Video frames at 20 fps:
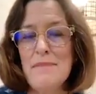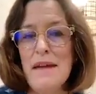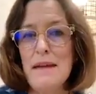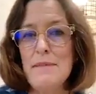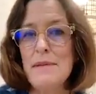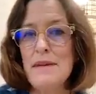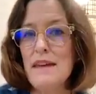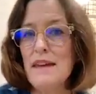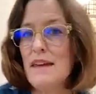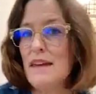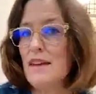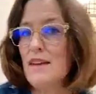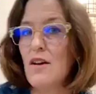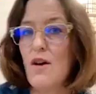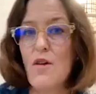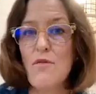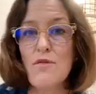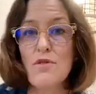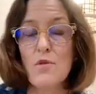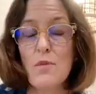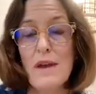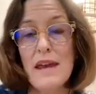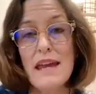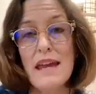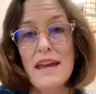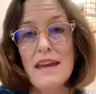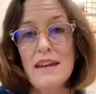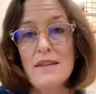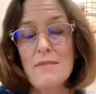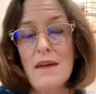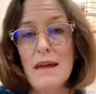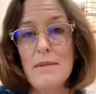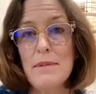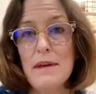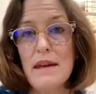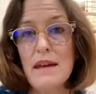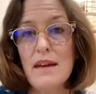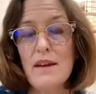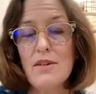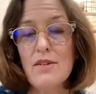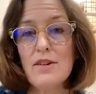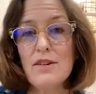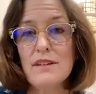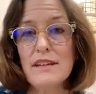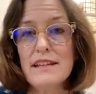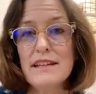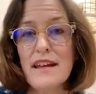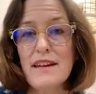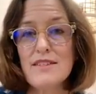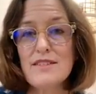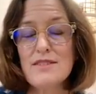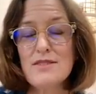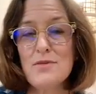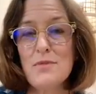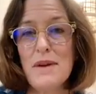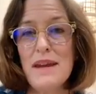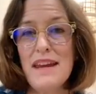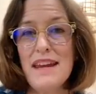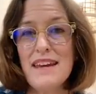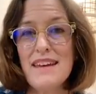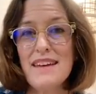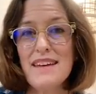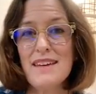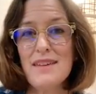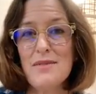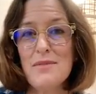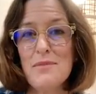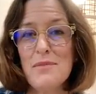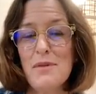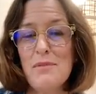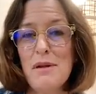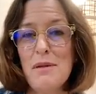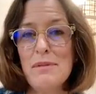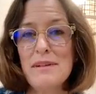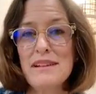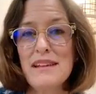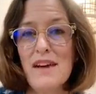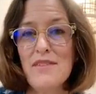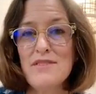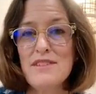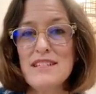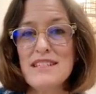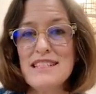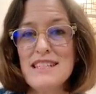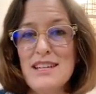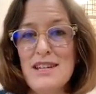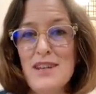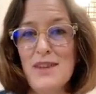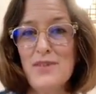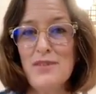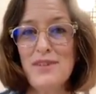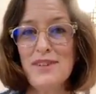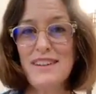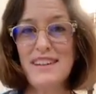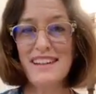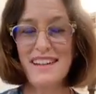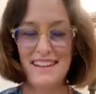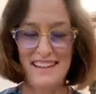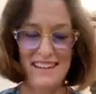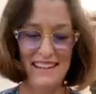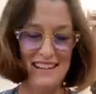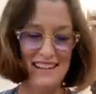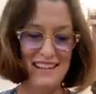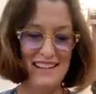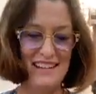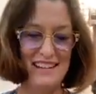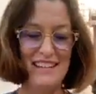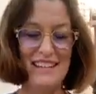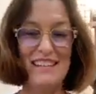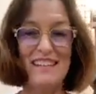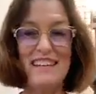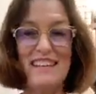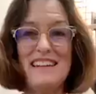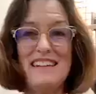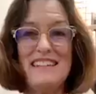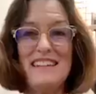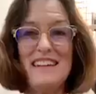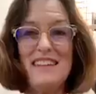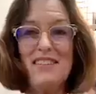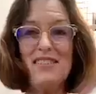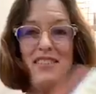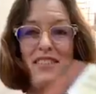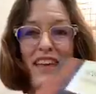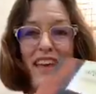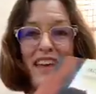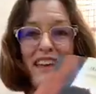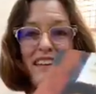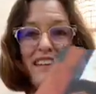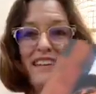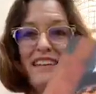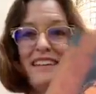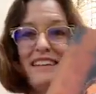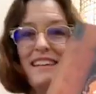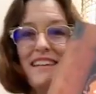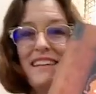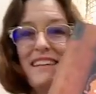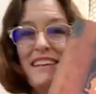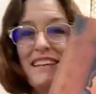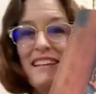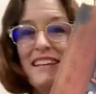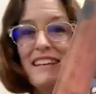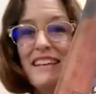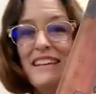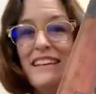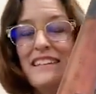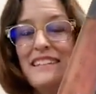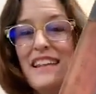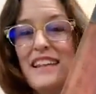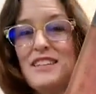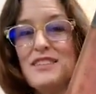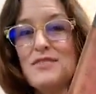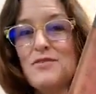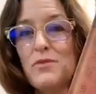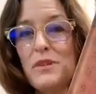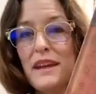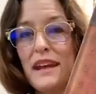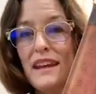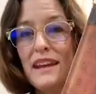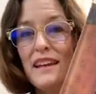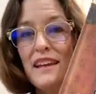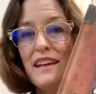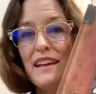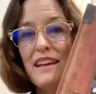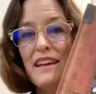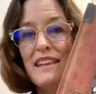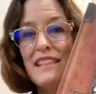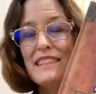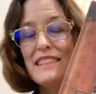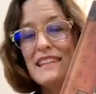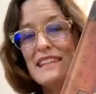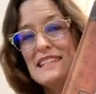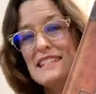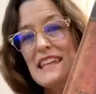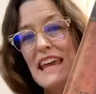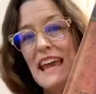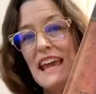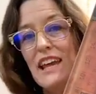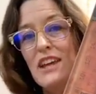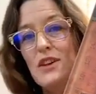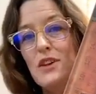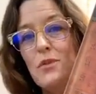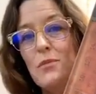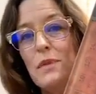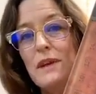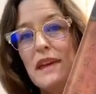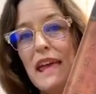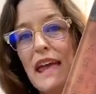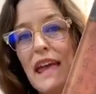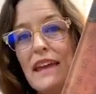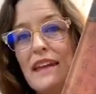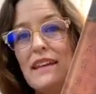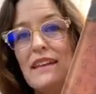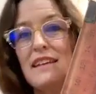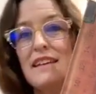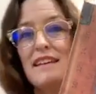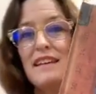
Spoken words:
Maybe over the weekend, maybe early next week, but we would love to see you. Until then, let's read The Day You Begin.